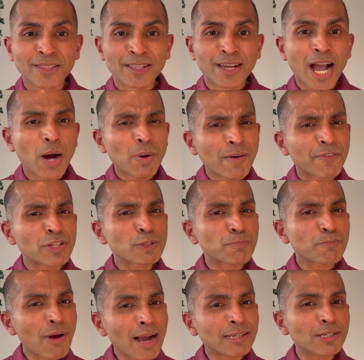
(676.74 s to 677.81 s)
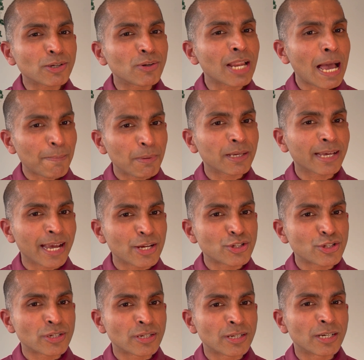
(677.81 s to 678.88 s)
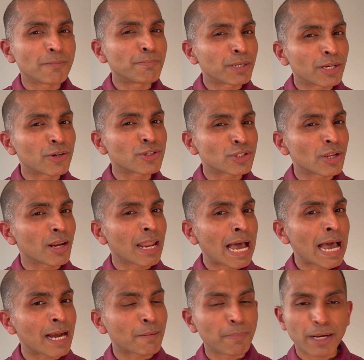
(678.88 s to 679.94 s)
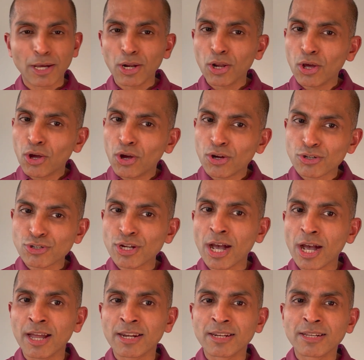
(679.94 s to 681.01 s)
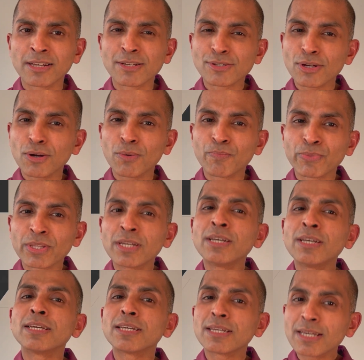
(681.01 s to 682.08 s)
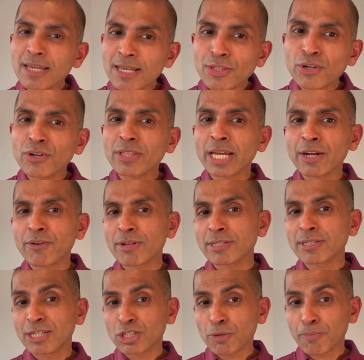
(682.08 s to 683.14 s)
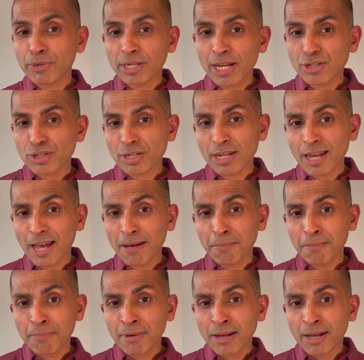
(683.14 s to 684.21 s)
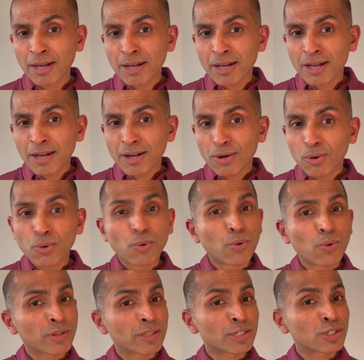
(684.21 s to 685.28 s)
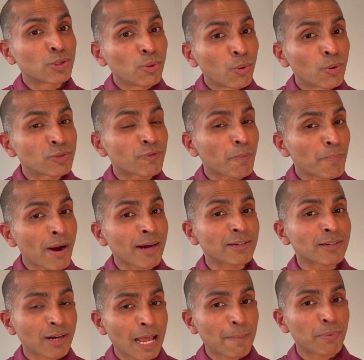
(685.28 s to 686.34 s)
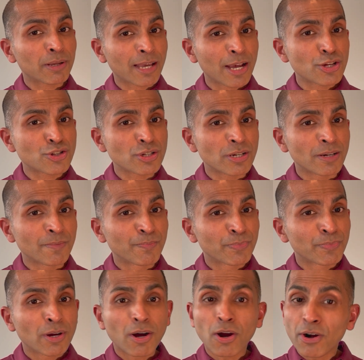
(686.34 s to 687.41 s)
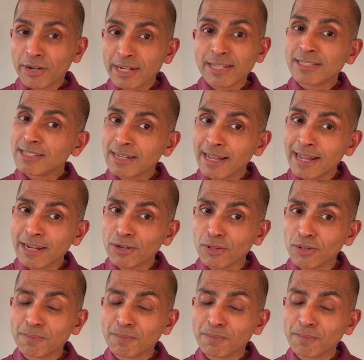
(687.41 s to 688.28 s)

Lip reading: However, its practical application appears to lag by a long shot. So either there is an interpretation gap or the tools for practical application aren't easy to handle.